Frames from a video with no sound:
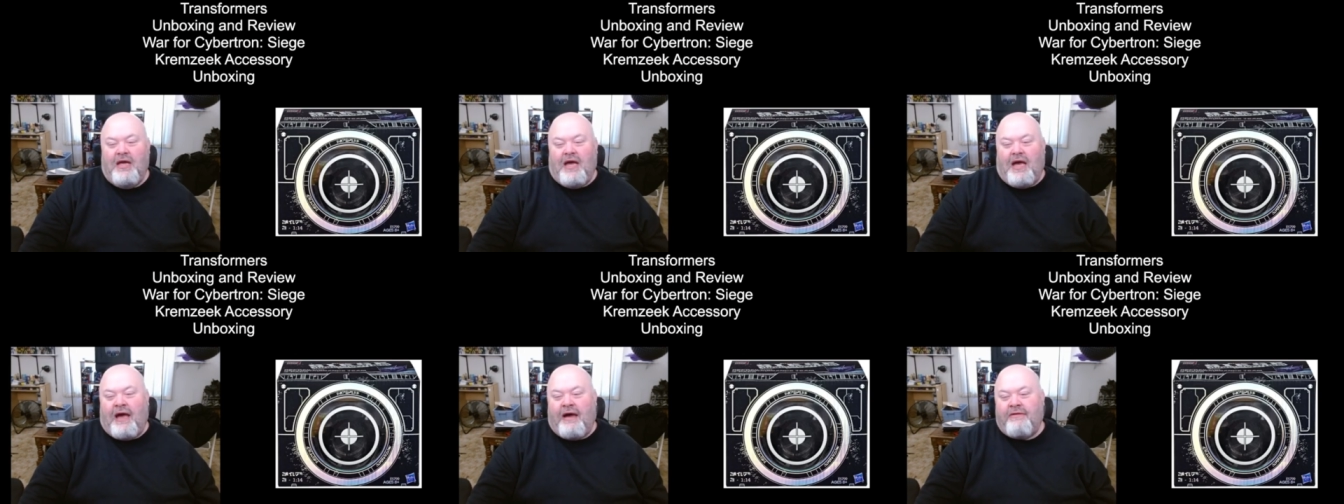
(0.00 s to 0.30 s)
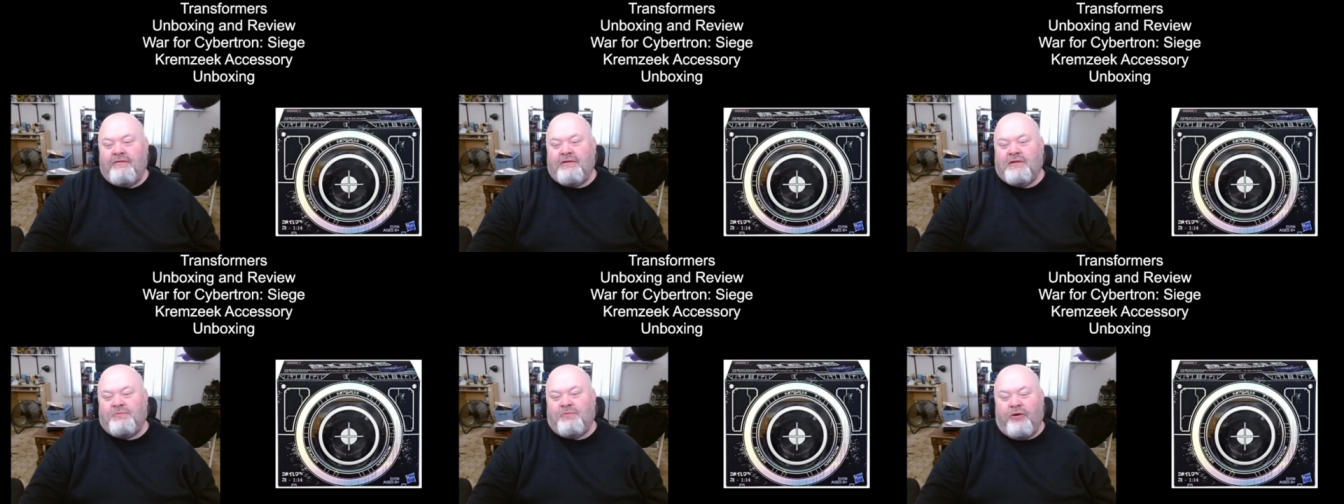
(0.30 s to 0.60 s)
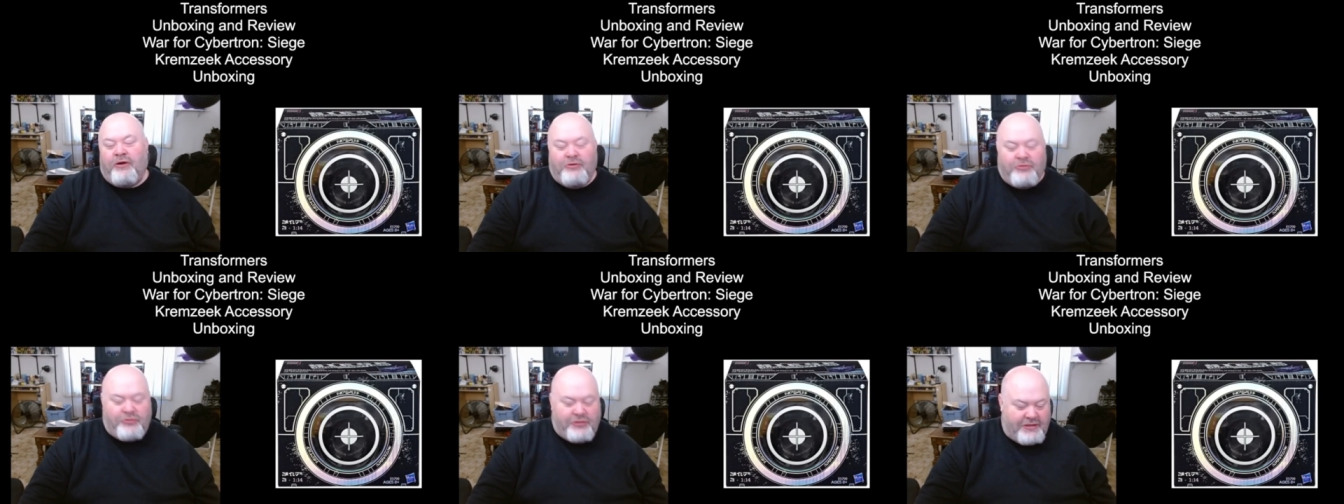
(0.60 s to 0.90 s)
I was
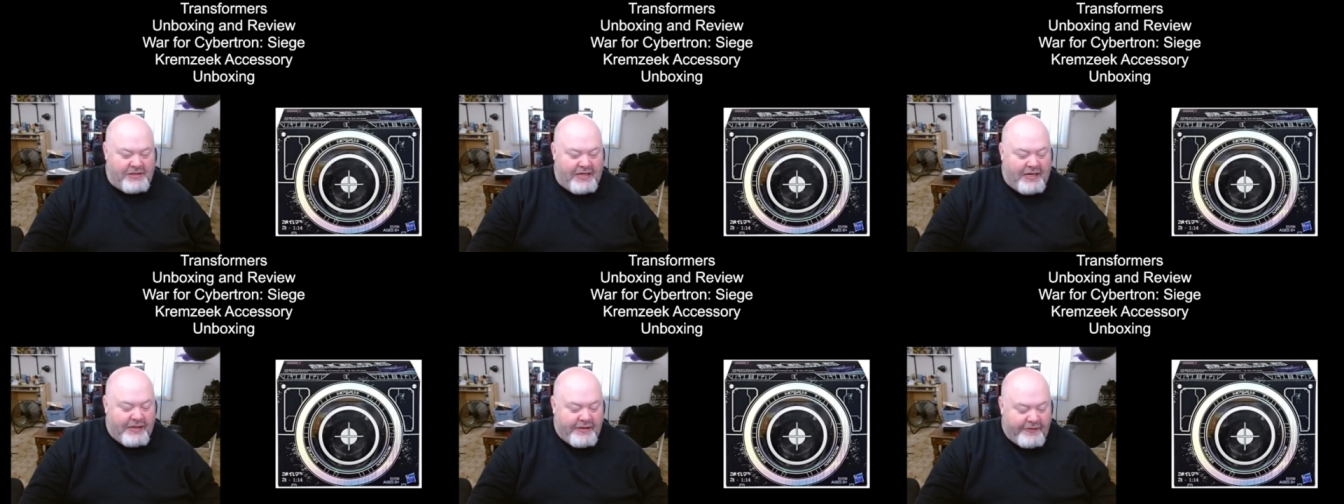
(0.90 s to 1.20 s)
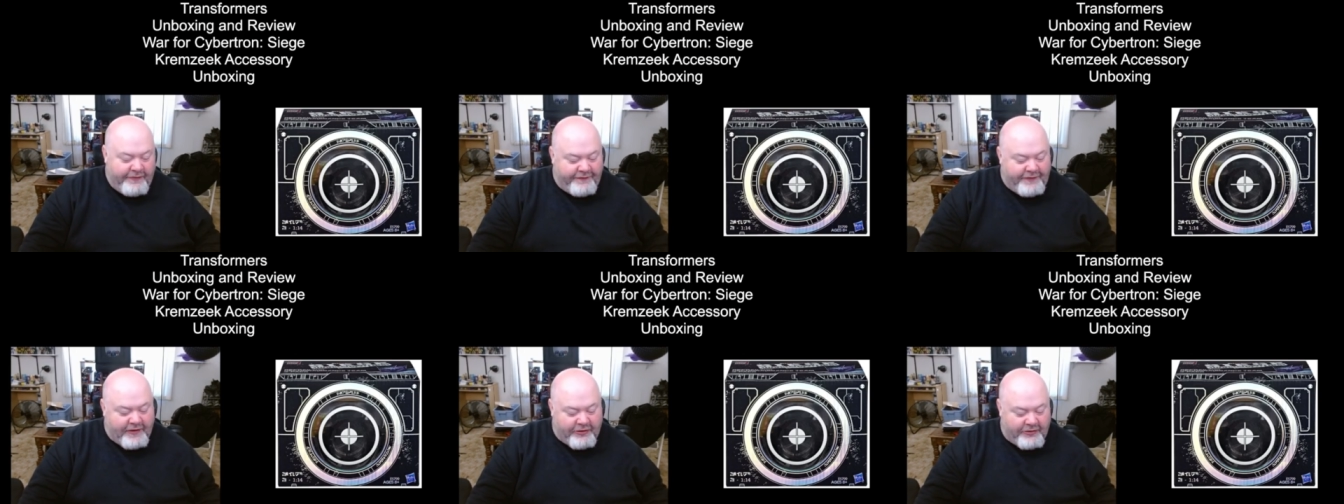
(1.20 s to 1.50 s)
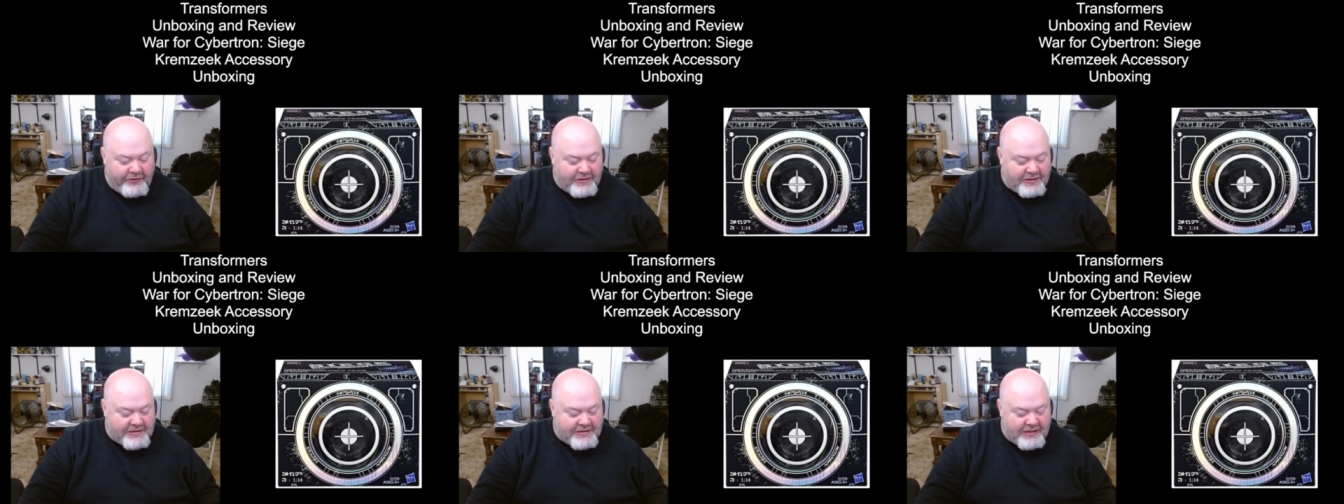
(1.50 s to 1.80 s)
more interested in the
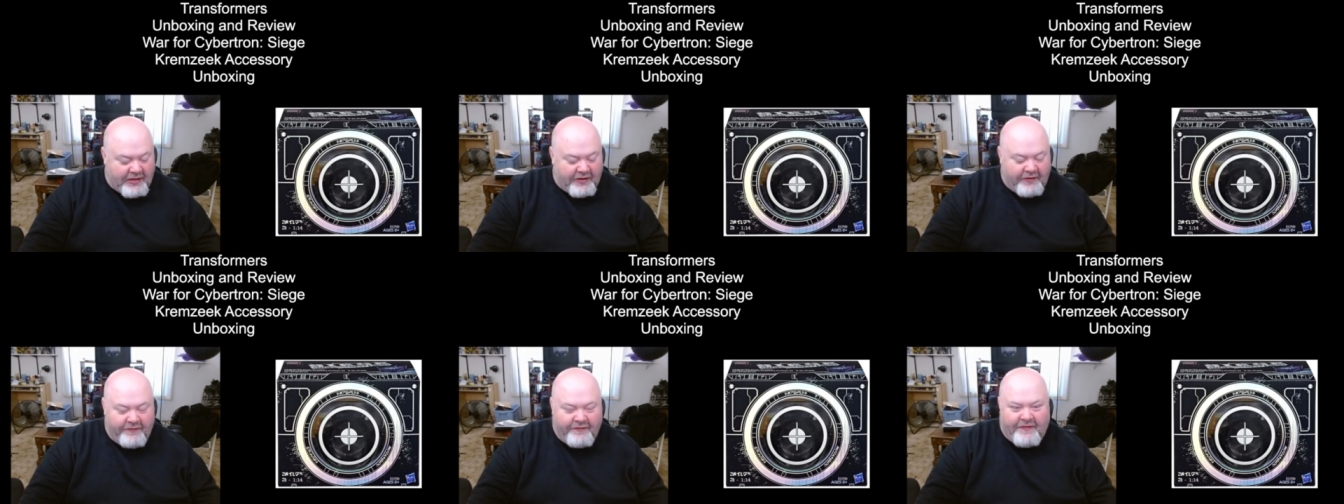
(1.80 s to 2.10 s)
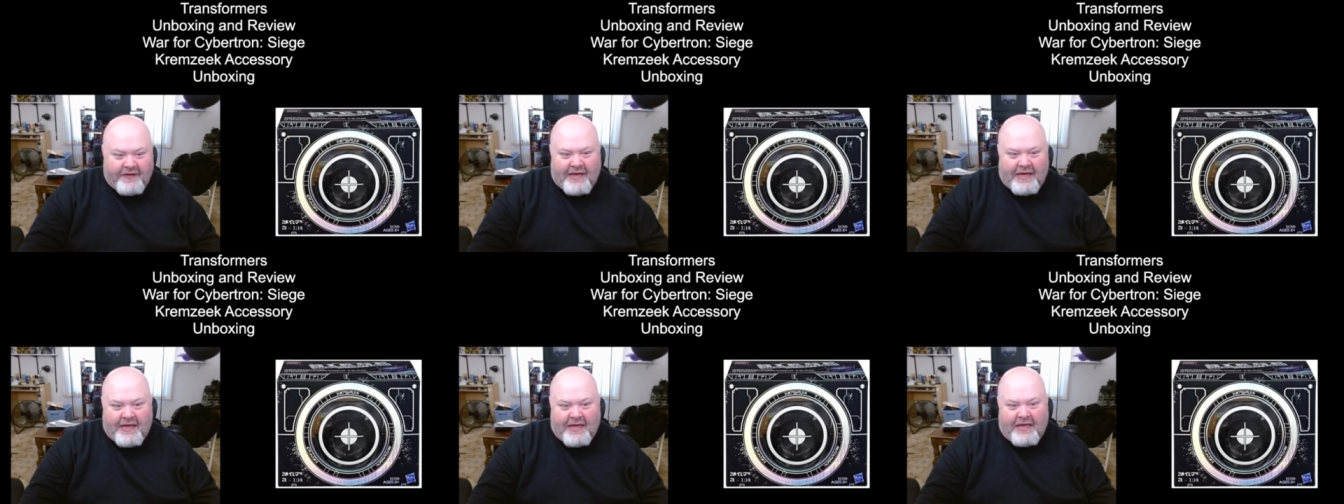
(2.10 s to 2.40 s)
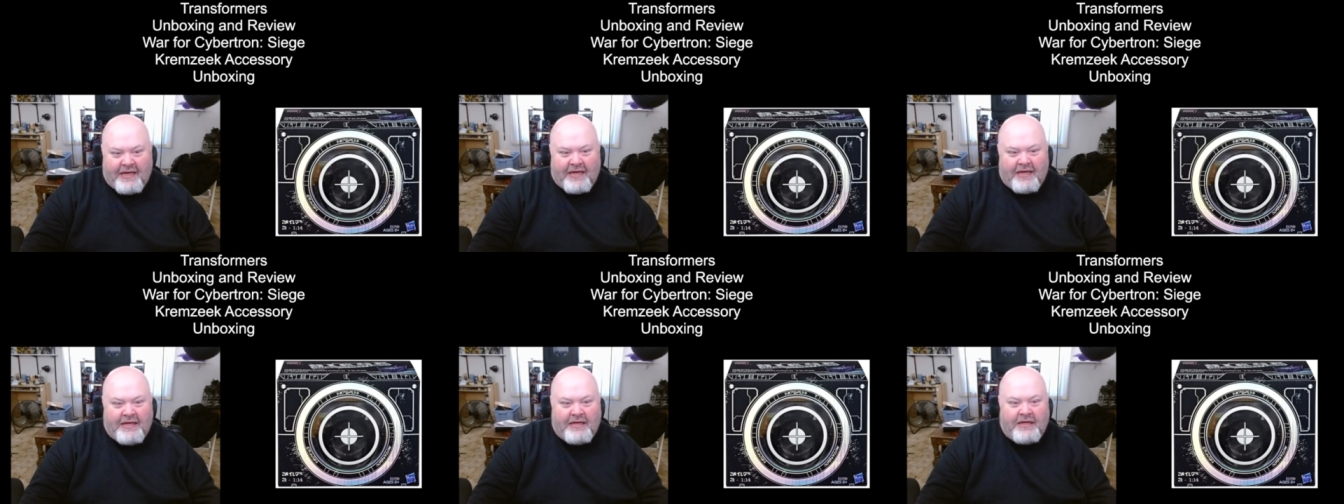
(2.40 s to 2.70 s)
figure itself
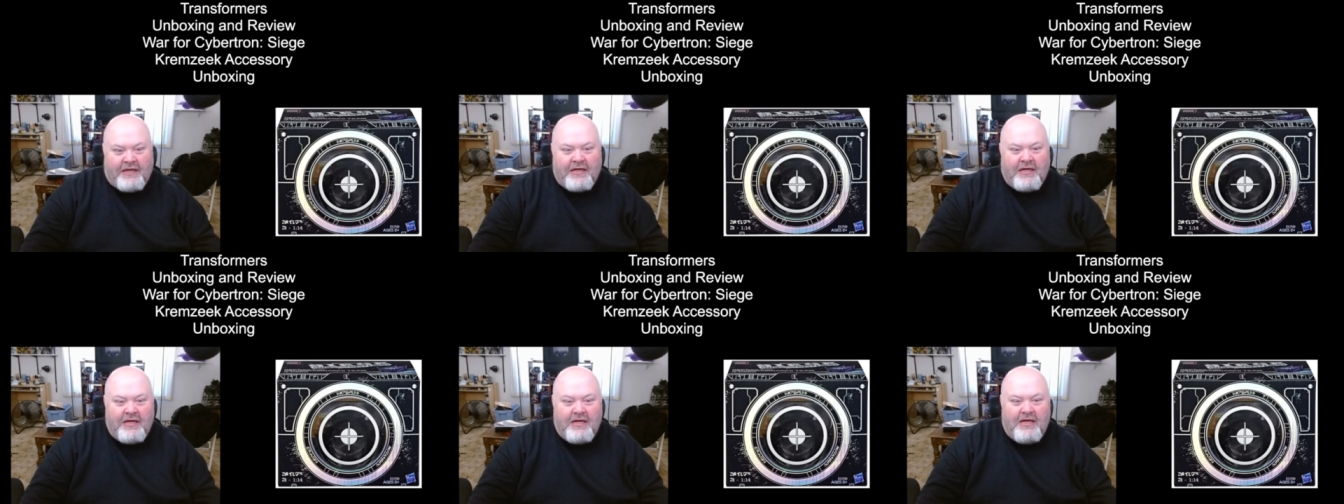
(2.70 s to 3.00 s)
and